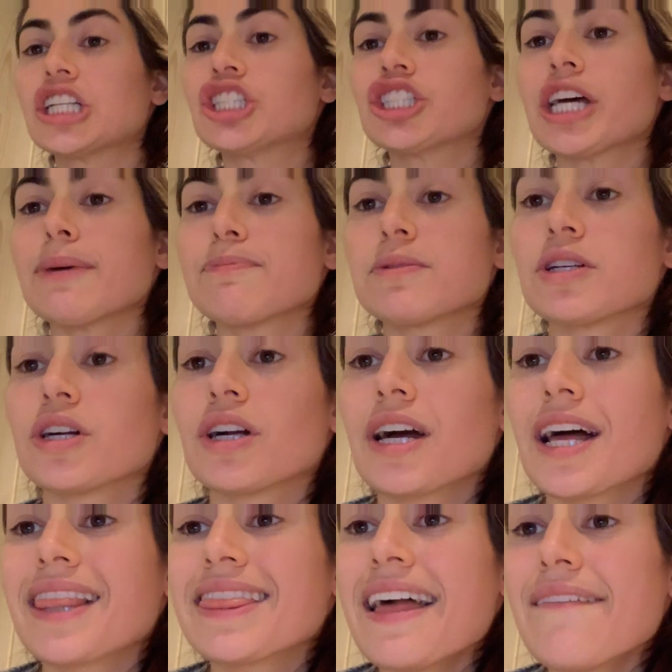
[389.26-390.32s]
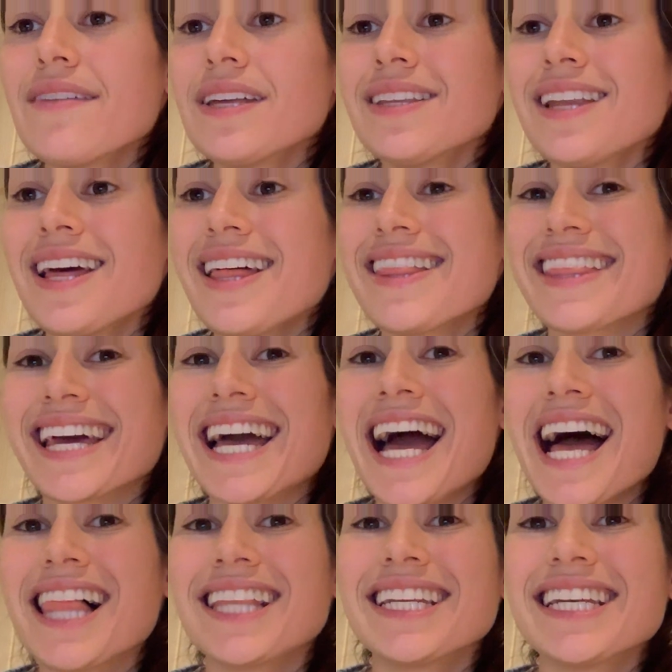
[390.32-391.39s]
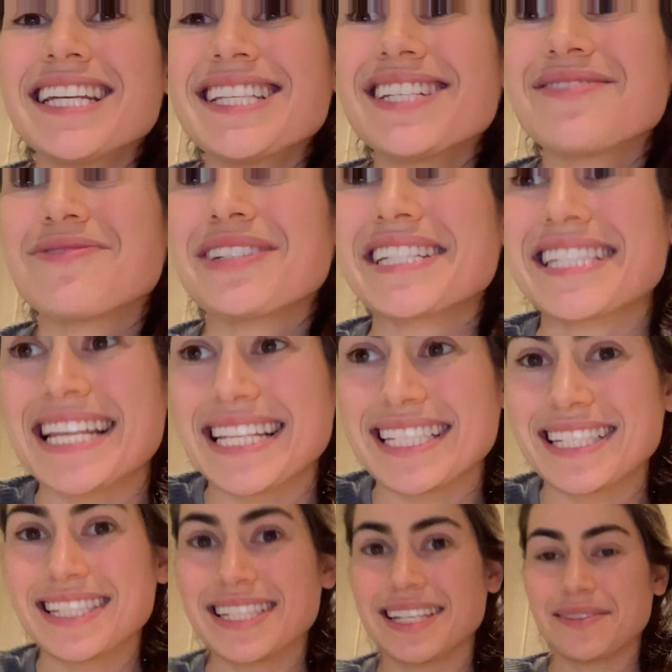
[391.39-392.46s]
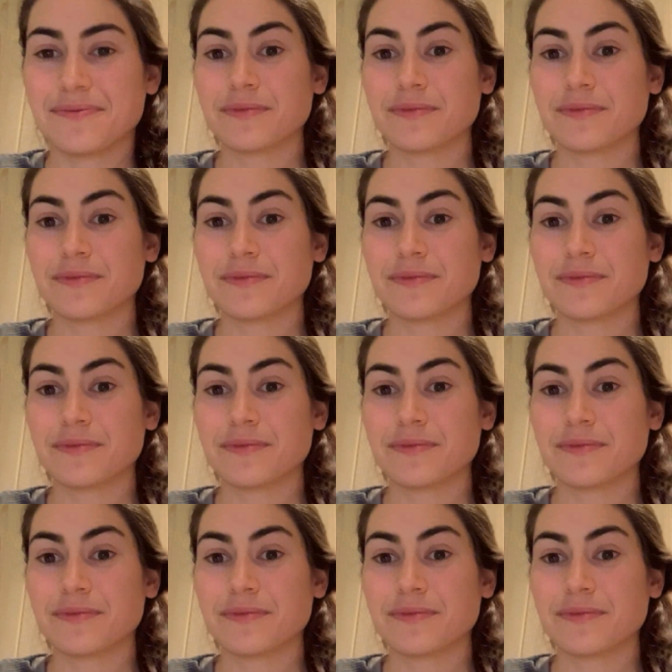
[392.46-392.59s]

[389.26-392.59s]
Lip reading: Chapter 11, The Colonies Resist.